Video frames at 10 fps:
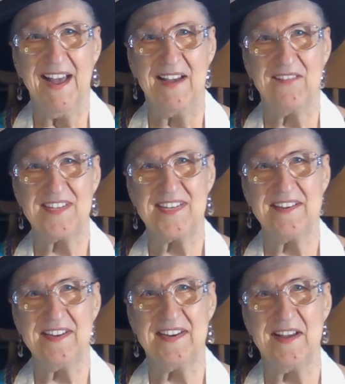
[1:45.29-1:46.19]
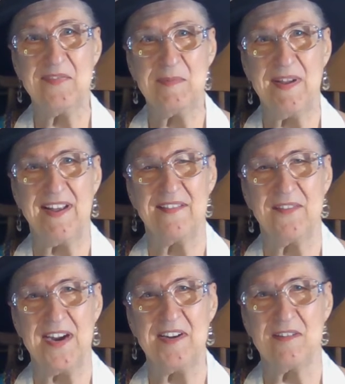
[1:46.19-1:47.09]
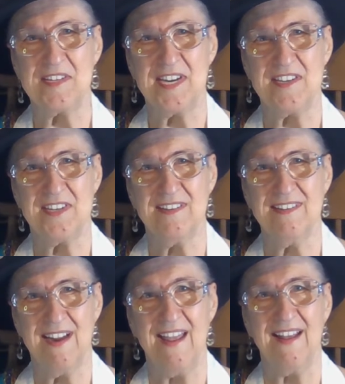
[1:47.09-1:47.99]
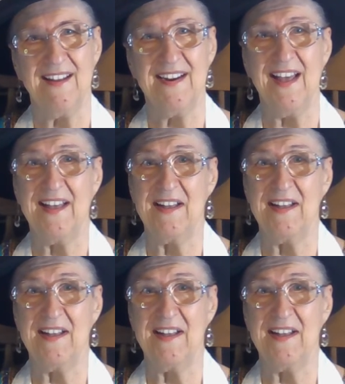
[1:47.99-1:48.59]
I was lucky enough to be on the radio station and